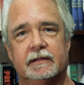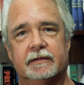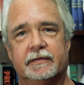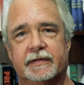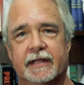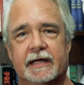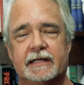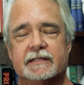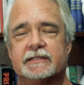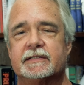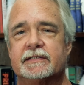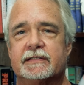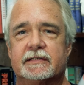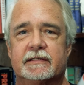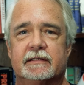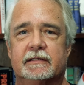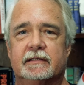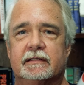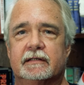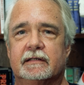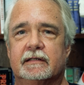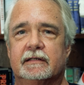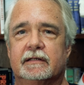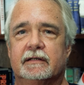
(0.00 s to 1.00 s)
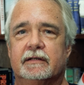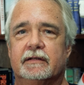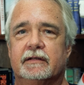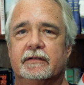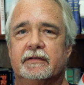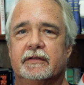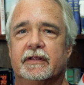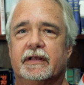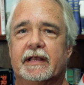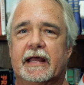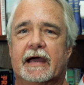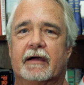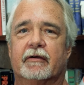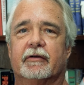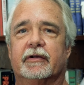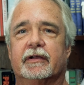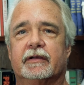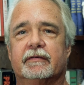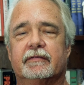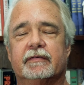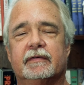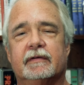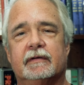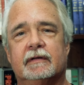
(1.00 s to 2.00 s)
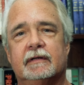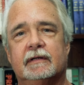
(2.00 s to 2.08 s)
That's the narrative,